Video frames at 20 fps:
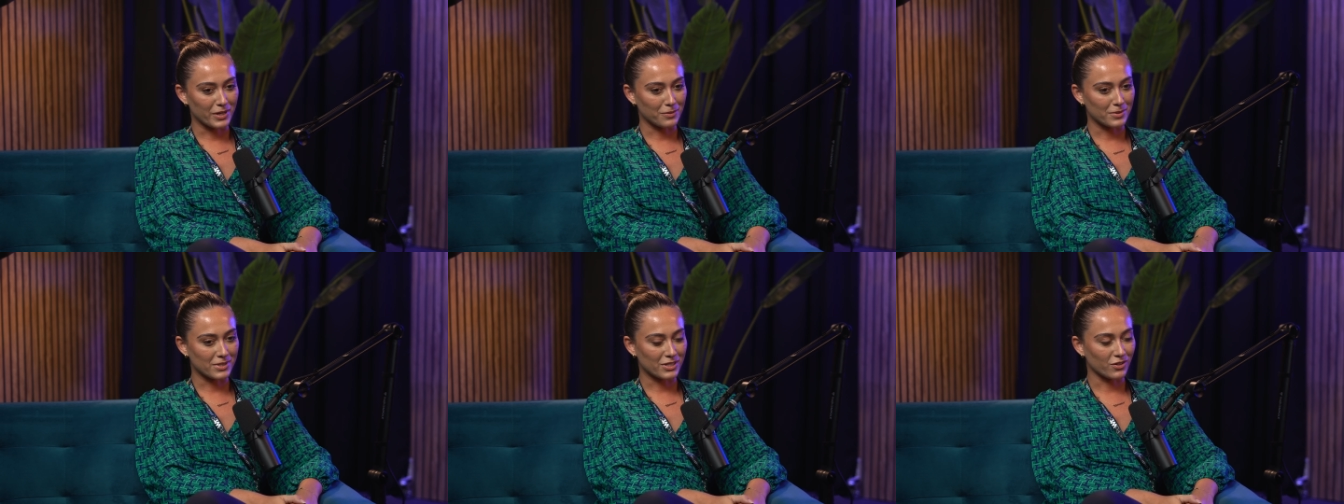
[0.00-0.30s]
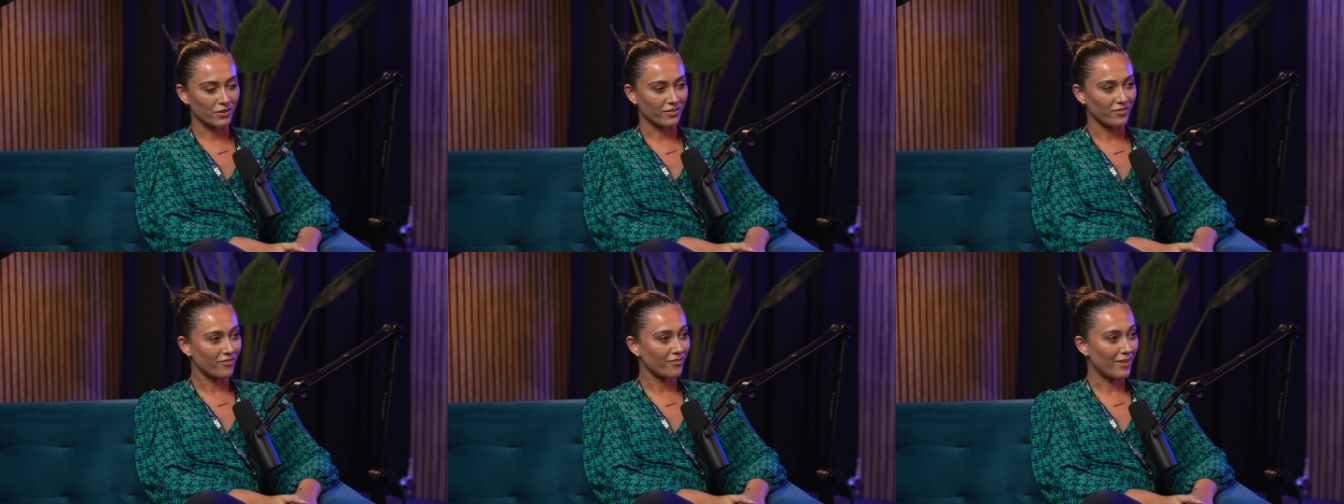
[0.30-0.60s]
It was
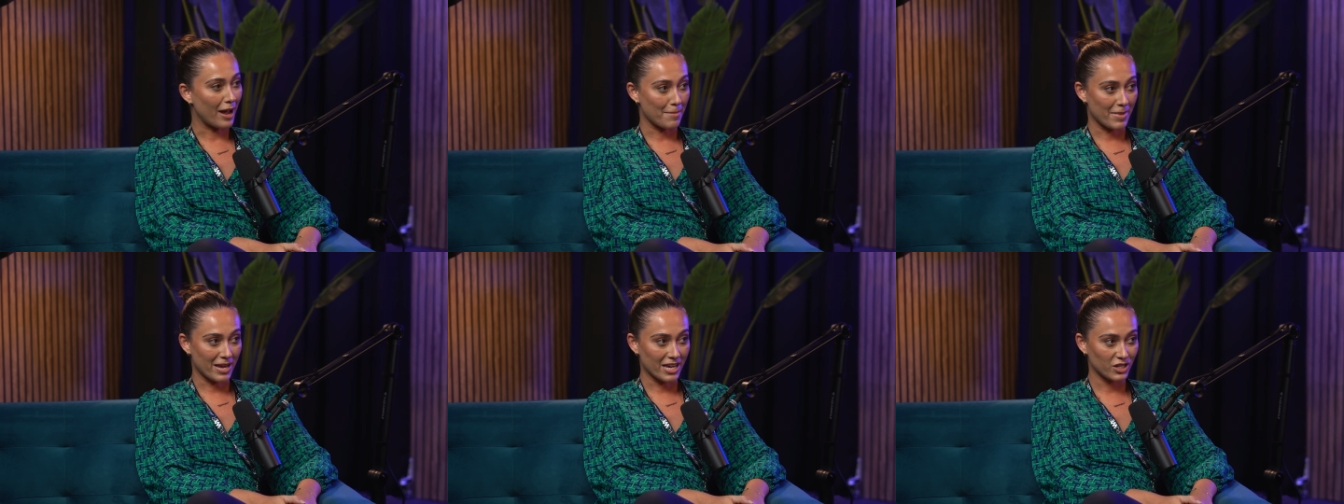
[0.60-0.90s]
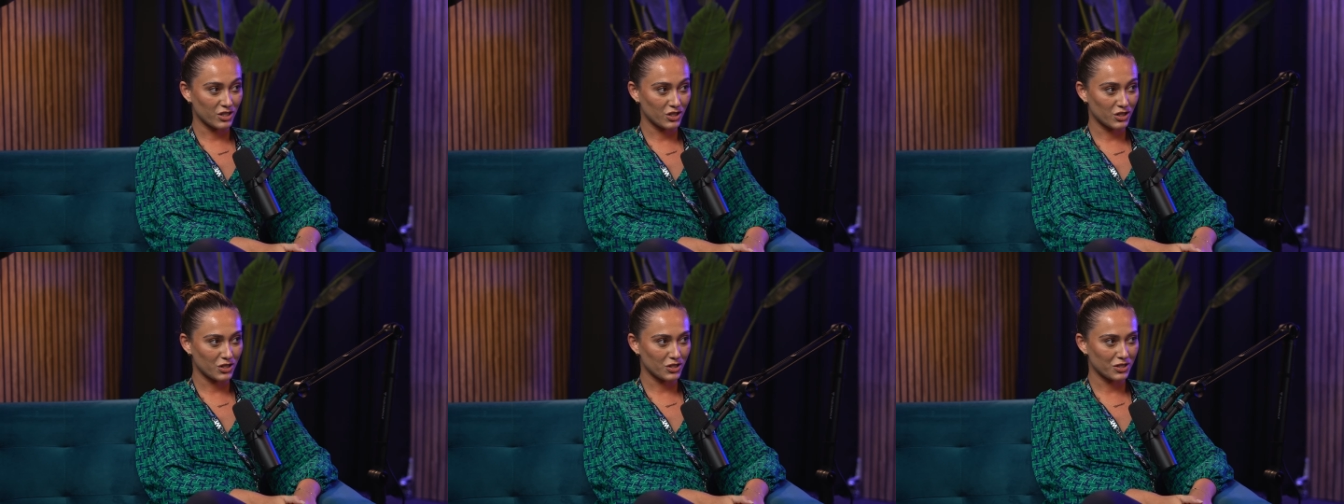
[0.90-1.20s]
called
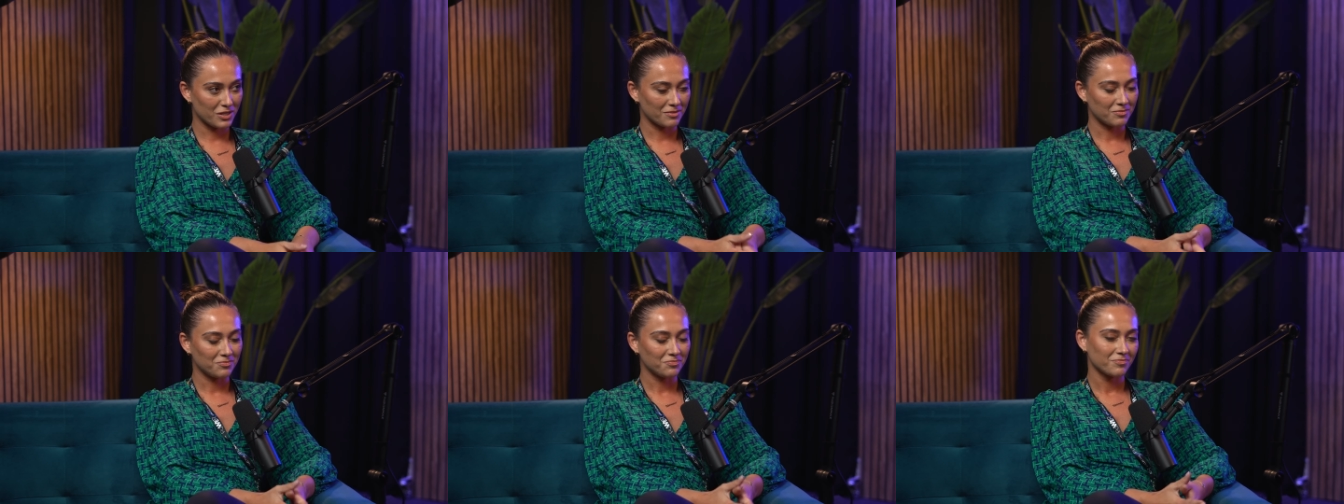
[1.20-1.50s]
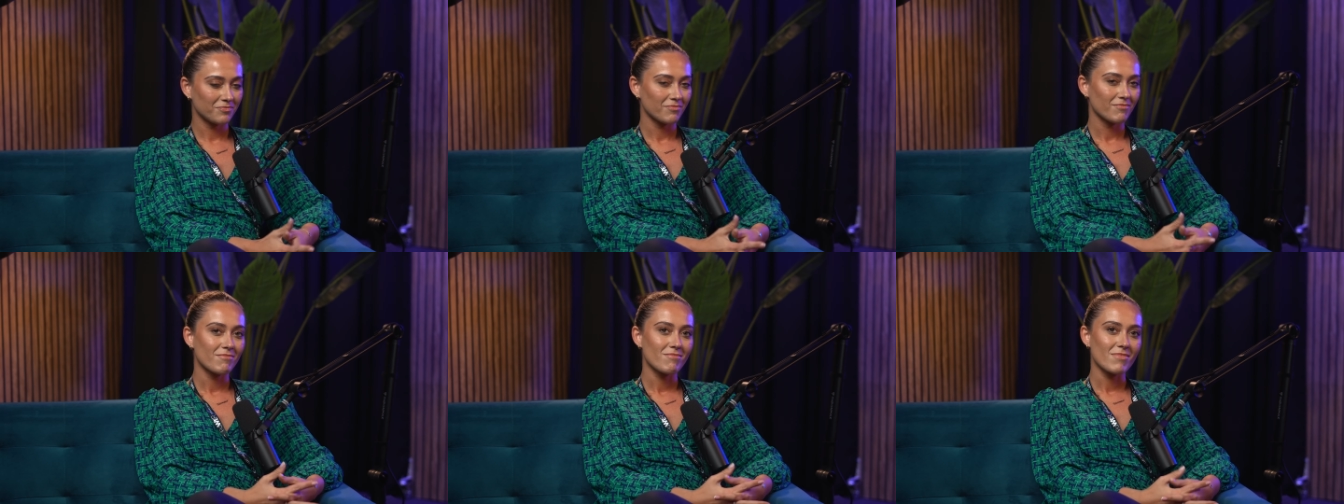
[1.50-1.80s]
Famished
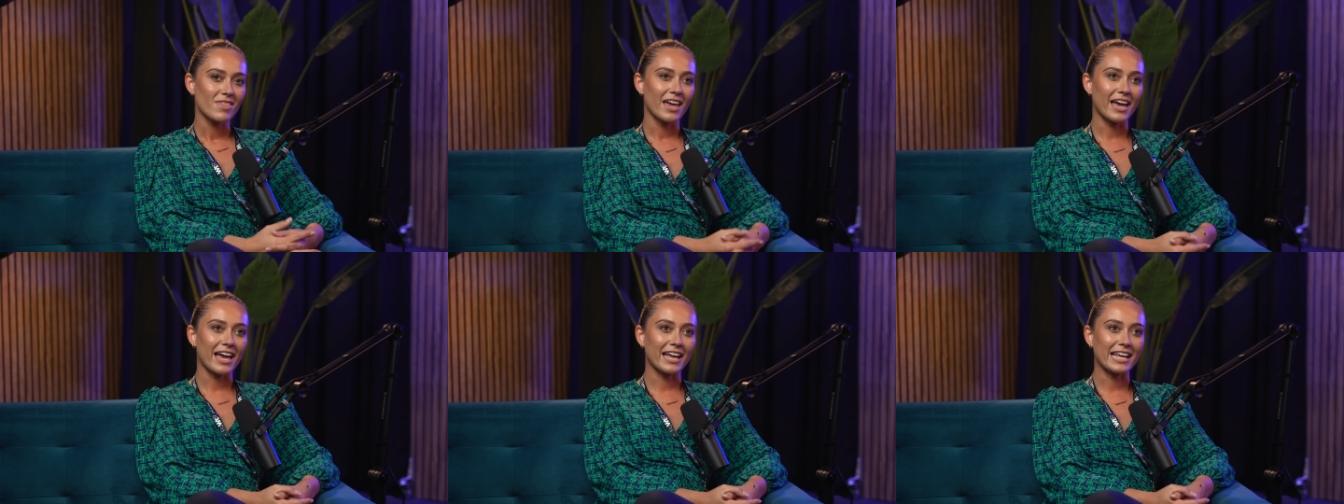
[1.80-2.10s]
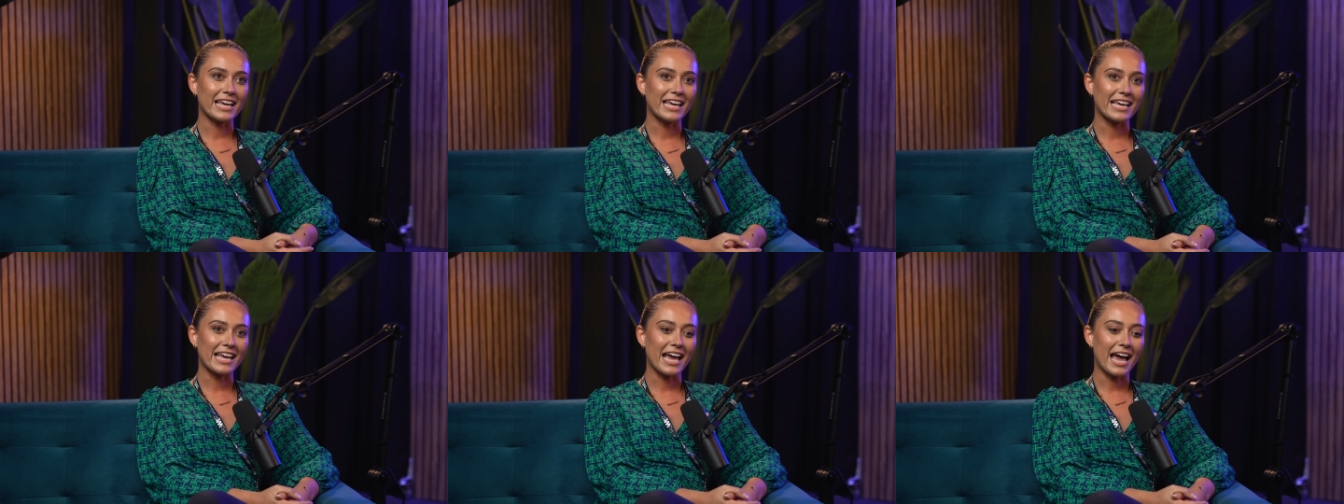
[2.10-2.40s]
and
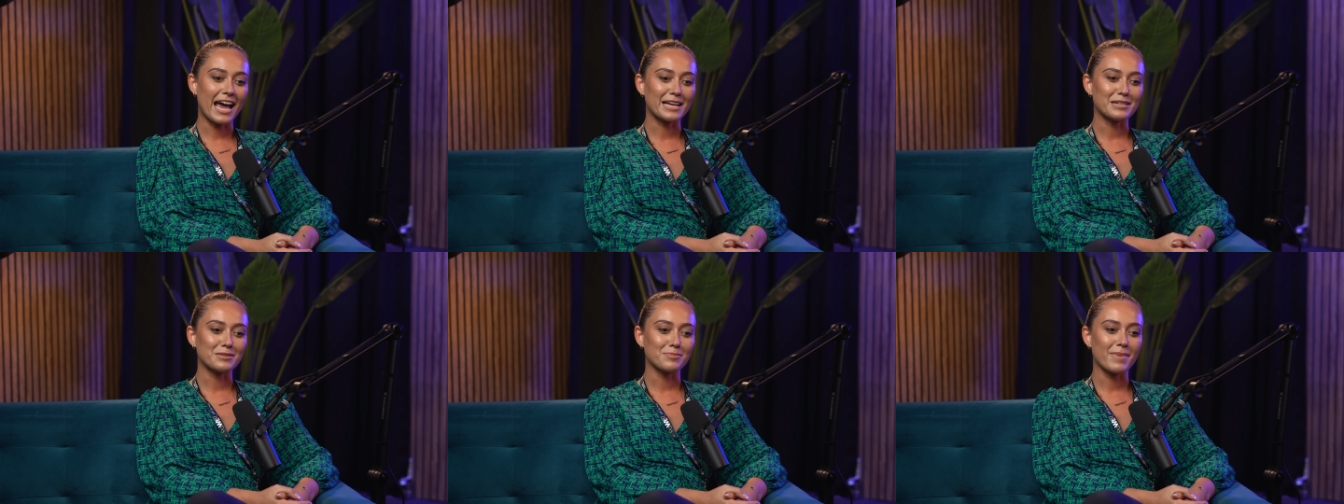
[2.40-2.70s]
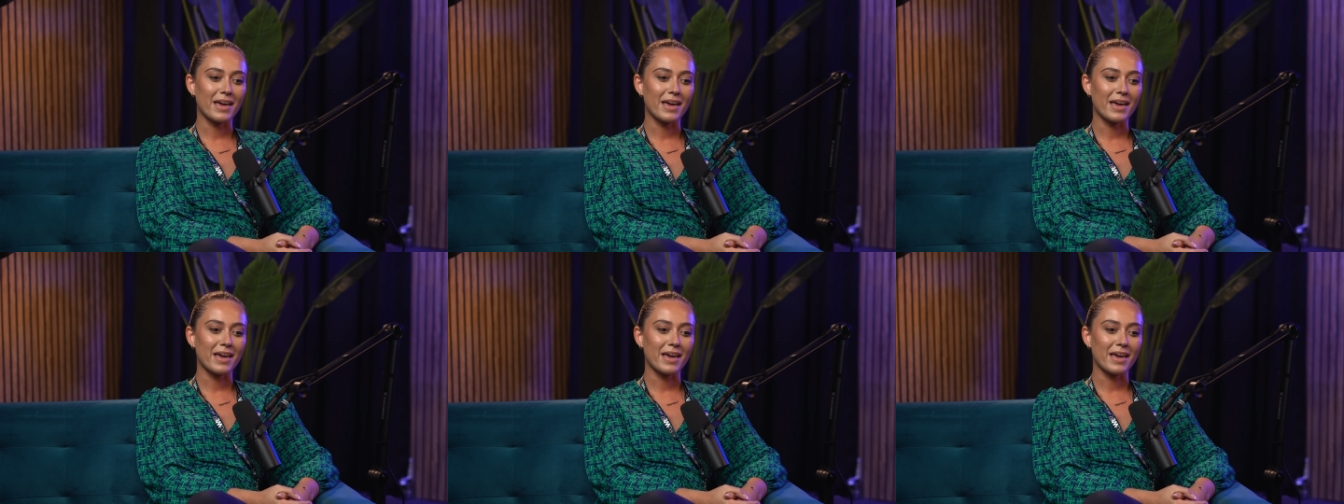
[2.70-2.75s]
he had